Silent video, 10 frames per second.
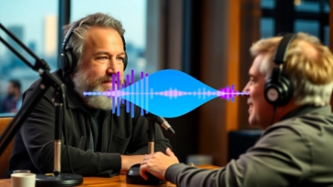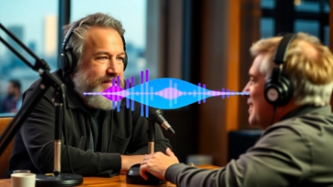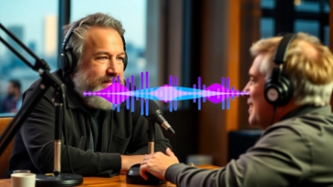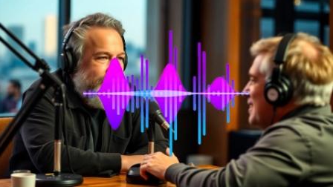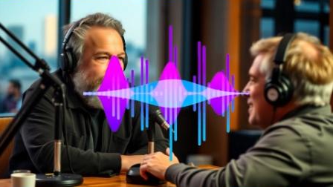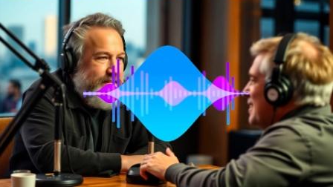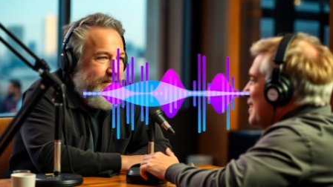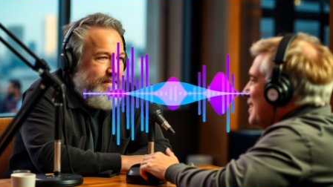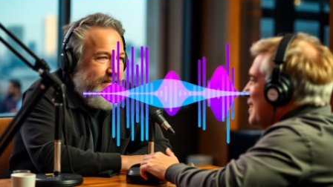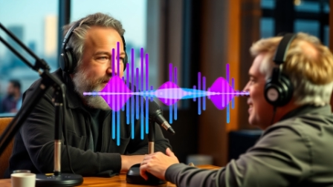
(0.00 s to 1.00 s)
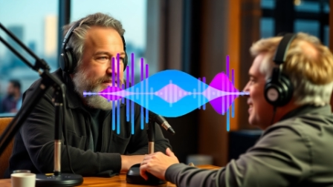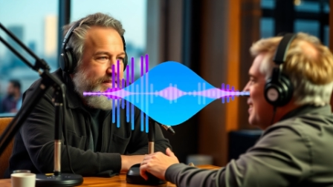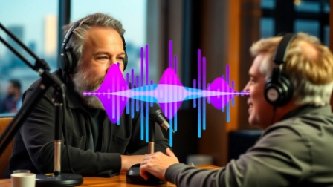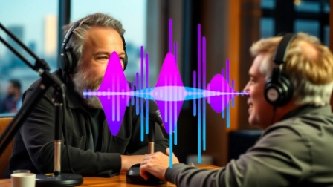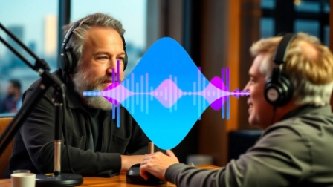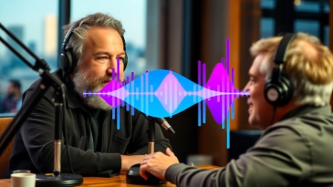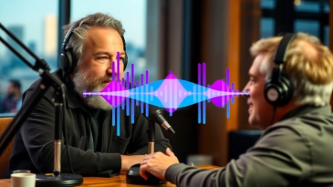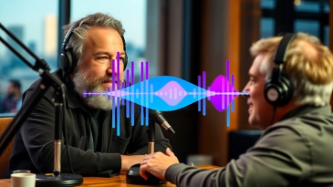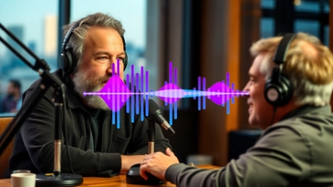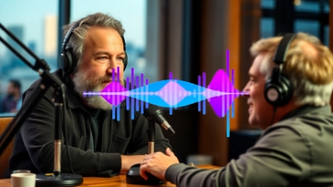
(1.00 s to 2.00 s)
Yeah, so with the
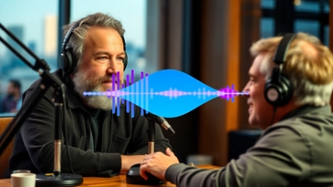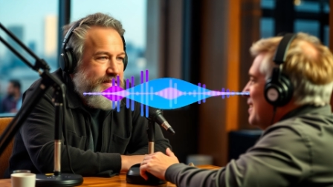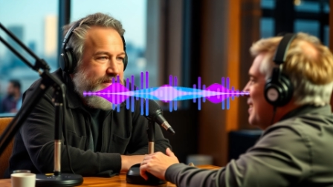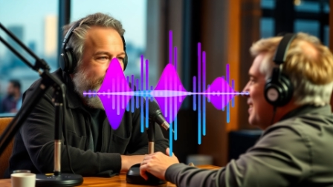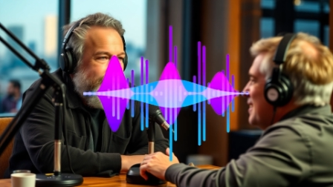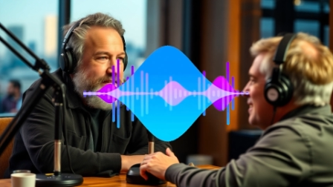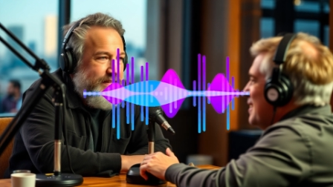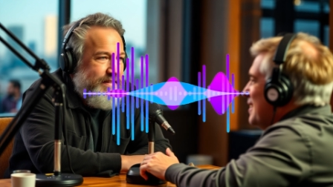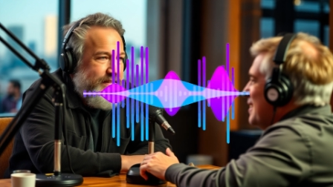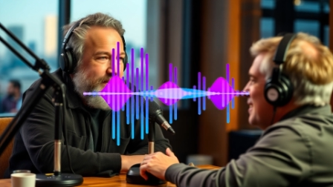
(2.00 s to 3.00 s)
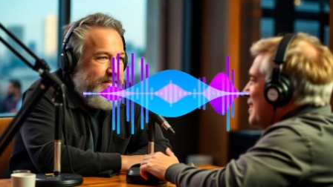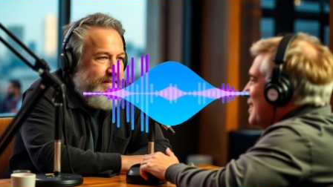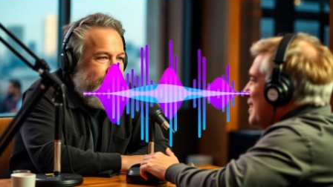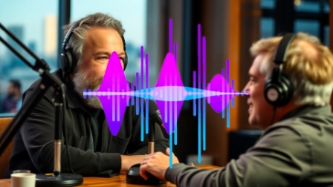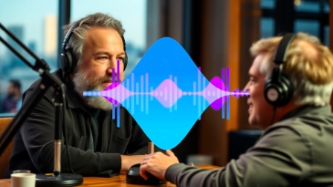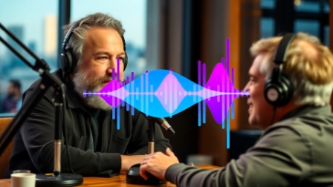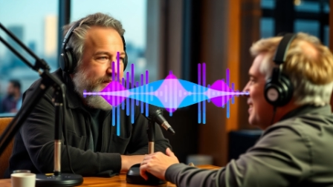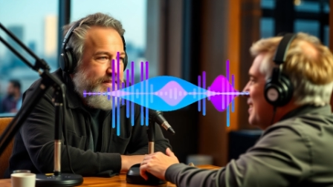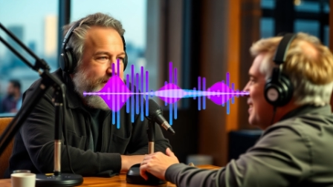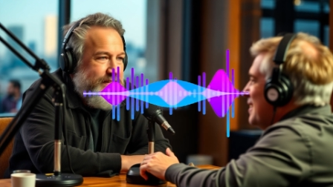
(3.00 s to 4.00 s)
music example, post-conscious
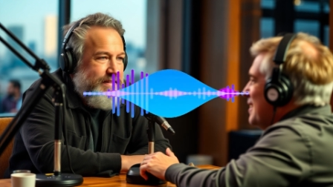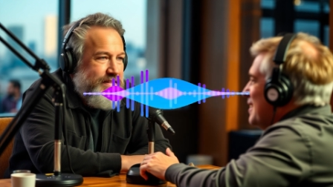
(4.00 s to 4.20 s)
learning,